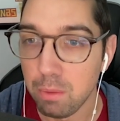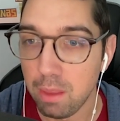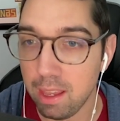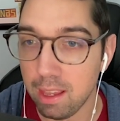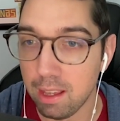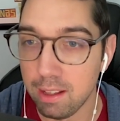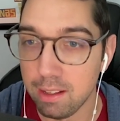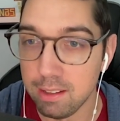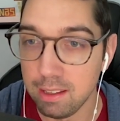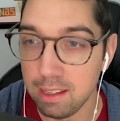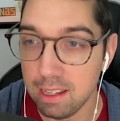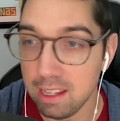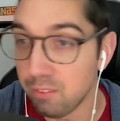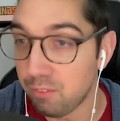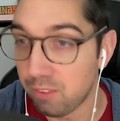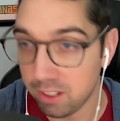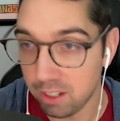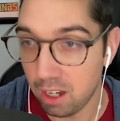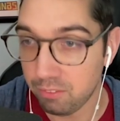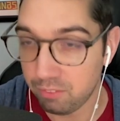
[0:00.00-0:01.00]
And
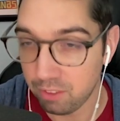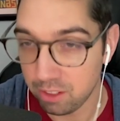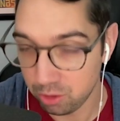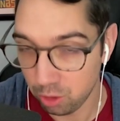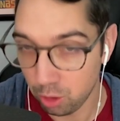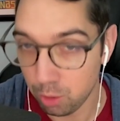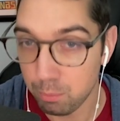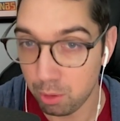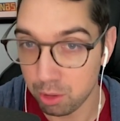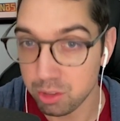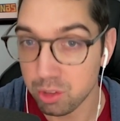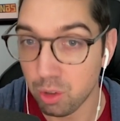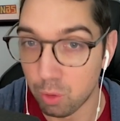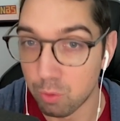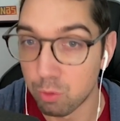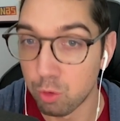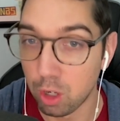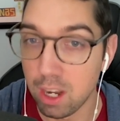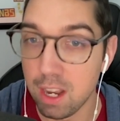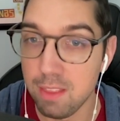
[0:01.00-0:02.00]
if Getafe turned Barca
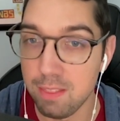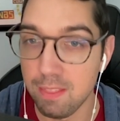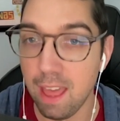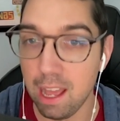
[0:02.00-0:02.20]
over in